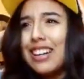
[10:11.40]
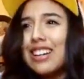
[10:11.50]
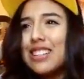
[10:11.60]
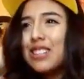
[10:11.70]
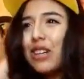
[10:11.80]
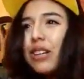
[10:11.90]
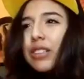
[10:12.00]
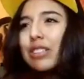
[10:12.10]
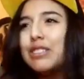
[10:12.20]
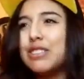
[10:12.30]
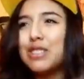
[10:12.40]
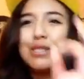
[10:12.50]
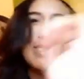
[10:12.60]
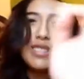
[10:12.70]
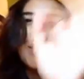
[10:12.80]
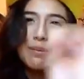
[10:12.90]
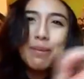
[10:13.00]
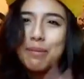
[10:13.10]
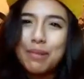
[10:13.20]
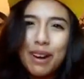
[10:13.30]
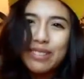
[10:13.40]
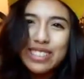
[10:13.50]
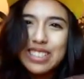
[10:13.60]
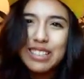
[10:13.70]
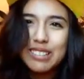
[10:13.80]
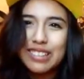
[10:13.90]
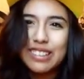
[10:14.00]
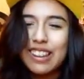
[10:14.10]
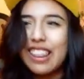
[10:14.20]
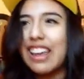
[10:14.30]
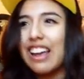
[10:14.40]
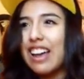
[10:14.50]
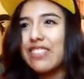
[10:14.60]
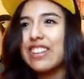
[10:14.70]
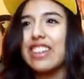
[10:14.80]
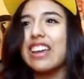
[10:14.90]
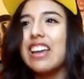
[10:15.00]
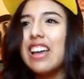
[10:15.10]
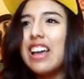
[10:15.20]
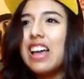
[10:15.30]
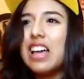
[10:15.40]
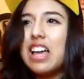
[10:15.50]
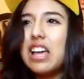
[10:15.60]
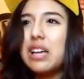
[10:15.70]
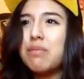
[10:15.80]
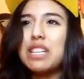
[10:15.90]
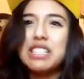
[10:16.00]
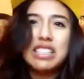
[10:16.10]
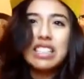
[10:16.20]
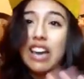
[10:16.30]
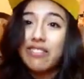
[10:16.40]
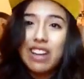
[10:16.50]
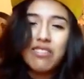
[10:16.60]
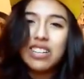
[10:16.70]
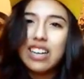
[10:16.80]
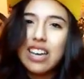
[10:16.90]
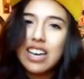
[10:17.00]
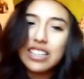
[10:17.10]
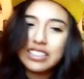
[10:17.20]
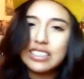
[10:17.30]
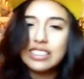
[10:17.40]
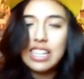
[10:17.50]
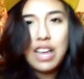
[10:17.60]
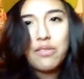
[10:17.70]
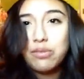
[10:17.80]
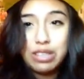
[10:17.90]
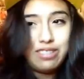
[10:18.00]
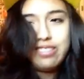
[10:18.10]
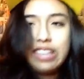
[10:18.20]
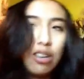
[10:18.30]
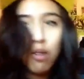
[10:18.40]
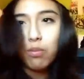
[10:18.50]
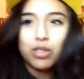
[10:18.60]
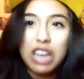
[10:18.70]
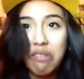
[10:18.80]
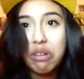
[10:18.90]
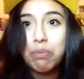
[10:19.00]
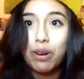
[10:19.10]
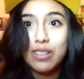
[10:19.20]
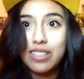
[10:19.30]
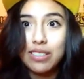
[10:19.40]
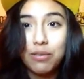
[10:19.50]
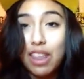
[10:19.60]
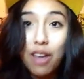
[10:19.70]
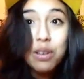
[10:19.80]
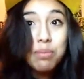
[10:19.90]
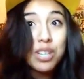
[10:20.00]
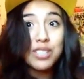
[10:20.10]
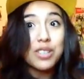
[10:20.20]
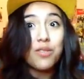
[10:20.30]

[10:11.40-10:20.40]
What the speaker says: So you just remember every single little thing, everything. And basically every day, with almost every person, you